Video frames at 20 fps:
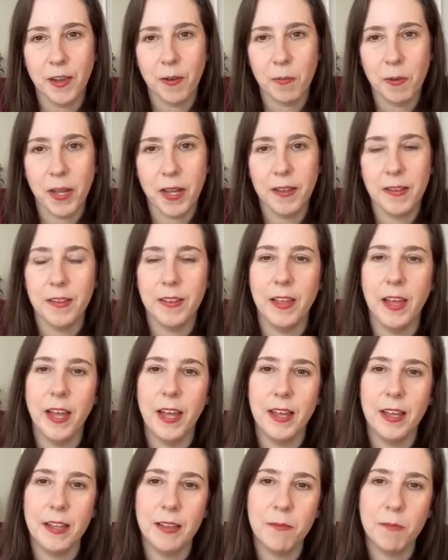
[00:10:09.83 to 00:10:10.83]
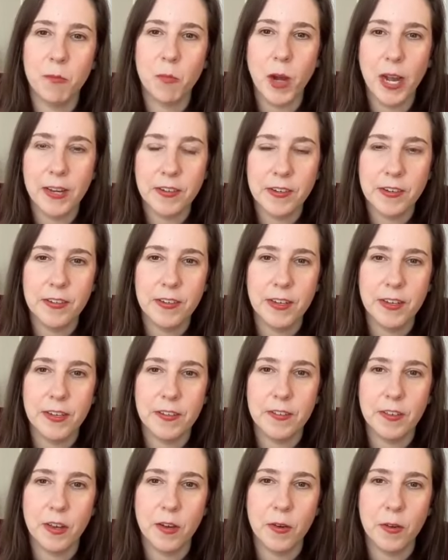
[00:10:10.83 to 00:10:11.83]
Well, Washington
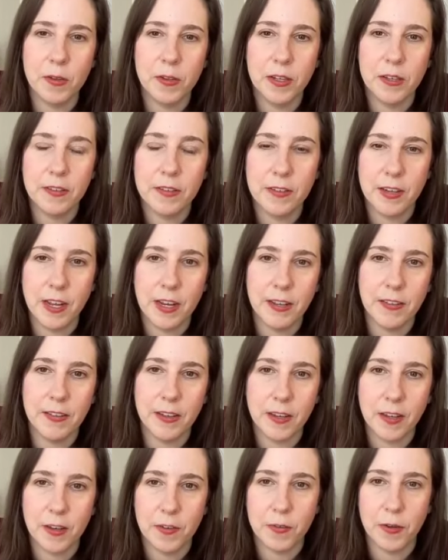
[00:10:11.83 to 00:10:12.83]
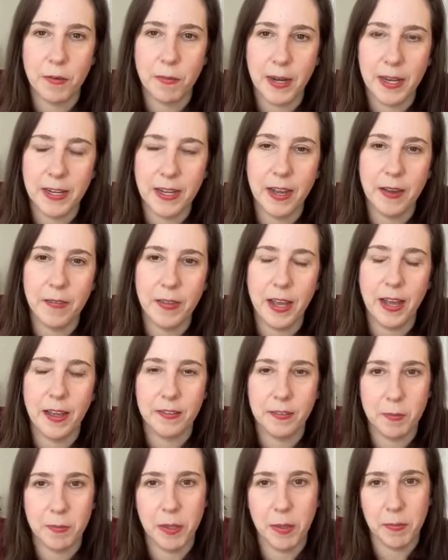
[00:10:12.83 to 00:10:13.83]
is the only state in the country right now that
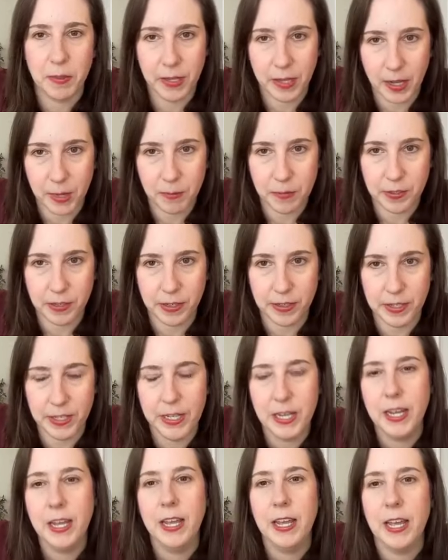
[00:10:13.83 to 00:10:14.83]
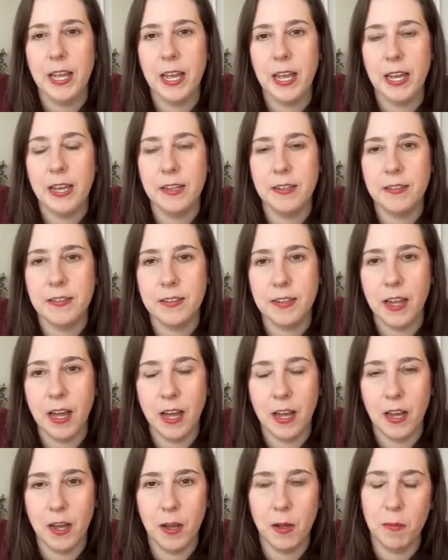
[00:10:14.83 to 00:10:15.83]
has a public option. And
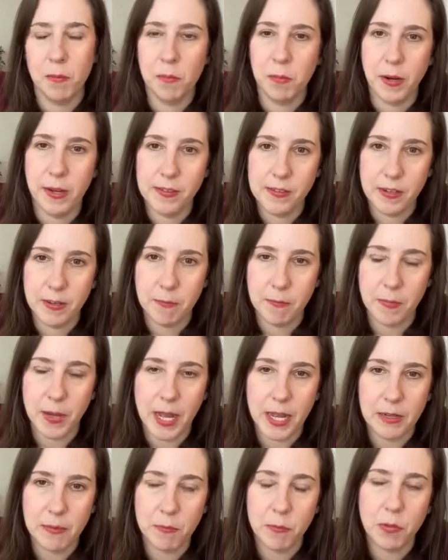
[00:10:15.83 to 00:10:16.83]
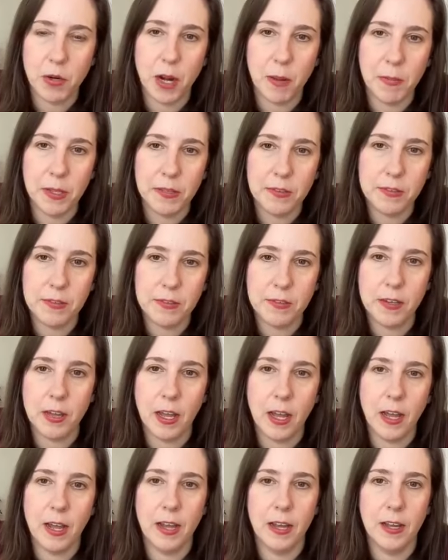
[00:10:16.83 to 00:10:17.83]
President Biden promised
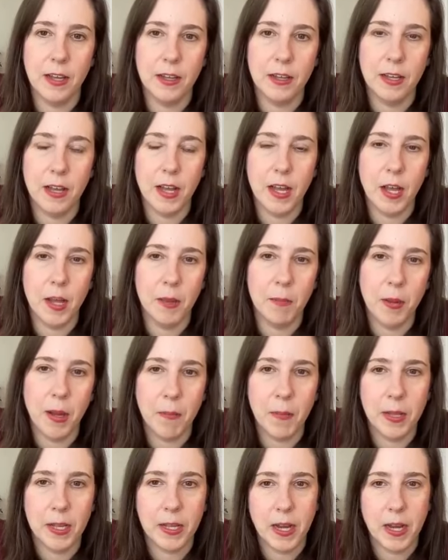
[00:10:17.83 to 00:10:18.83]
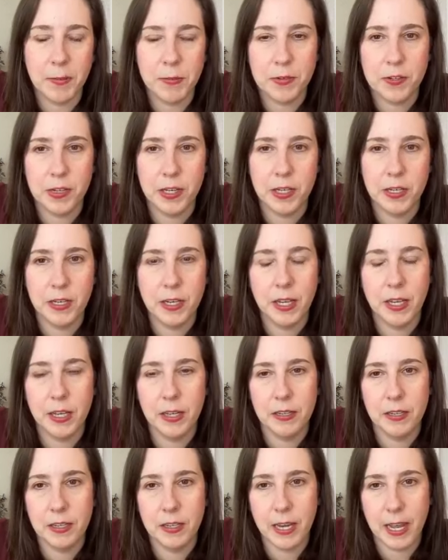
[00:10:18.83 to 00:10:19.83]
a public option
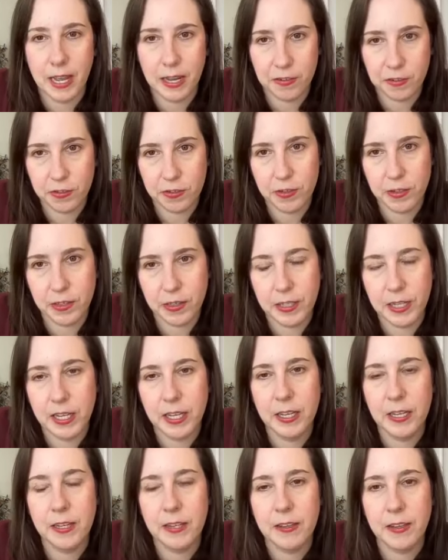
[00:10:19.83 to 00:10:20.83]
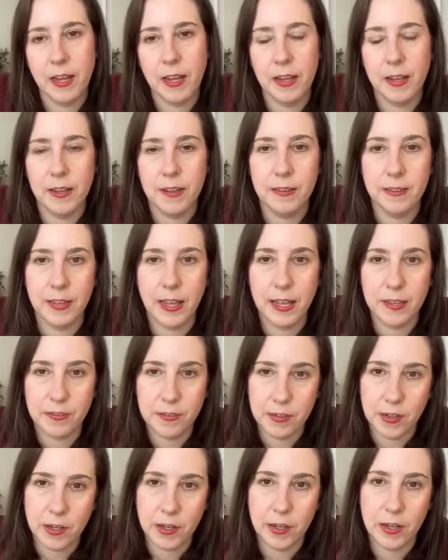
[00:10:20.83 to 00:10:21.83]
nationally.
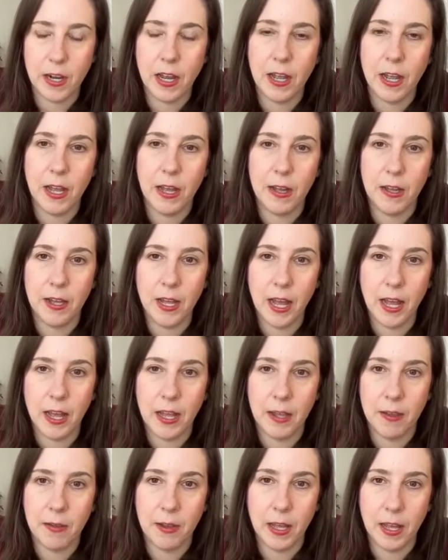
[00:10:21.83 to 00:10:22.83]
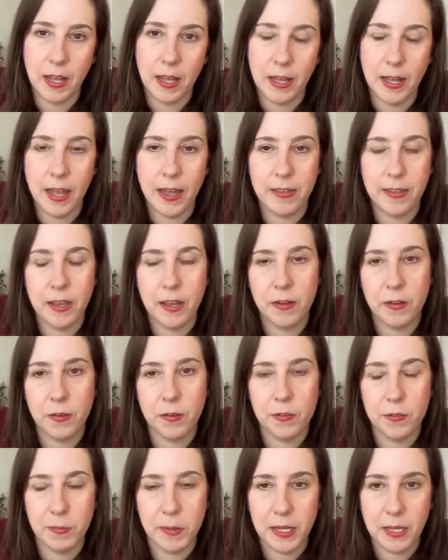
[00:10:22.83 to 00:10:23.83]
Last year, I had the honor
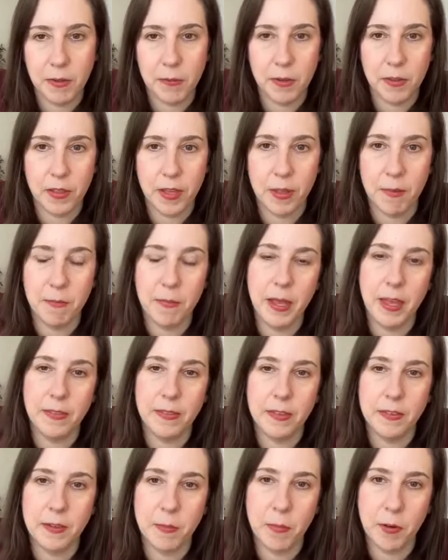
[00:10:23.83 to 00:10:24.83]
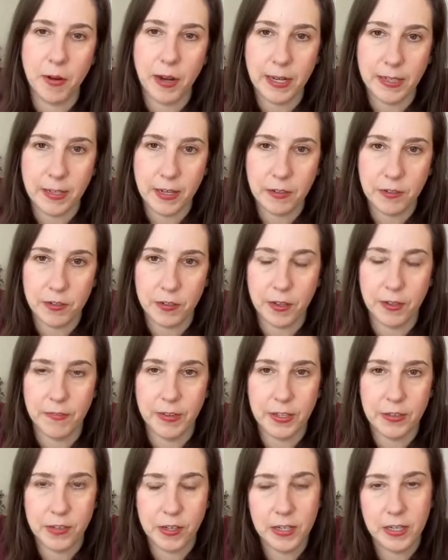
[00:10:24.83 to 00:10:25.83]
of speaking with him at the Democratic National
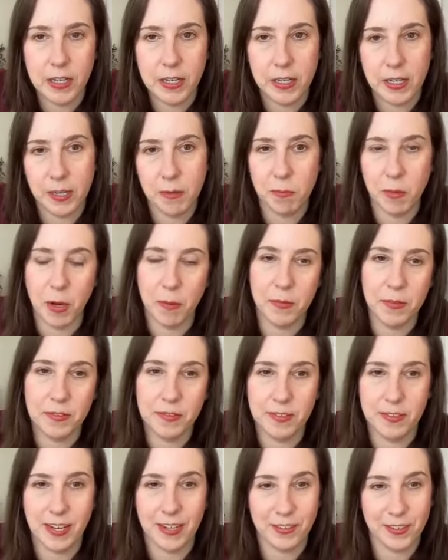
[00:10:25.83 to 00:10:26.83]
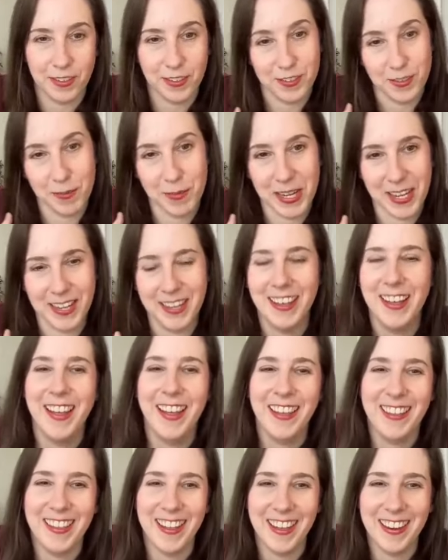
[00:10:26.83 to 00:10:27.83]
Convention, and he promised actually to me
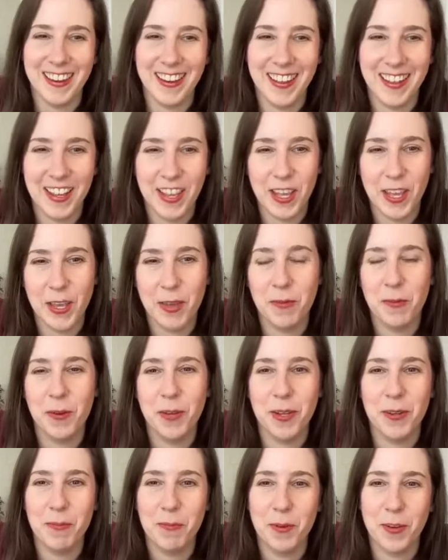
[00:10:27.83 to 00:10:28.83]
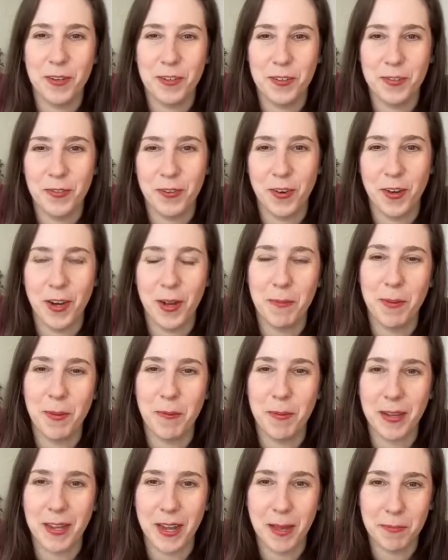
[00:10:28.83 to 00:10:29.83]
that he would push for a
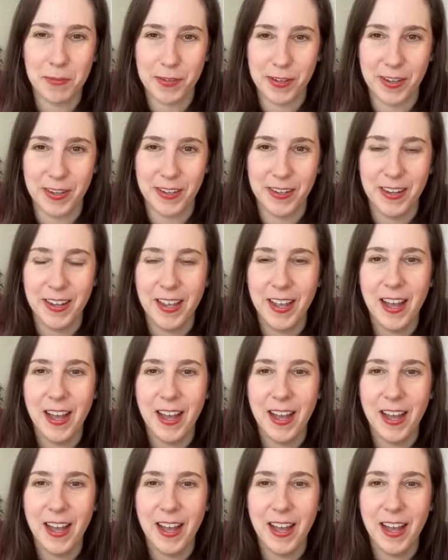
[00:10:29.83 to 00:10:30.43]
public option.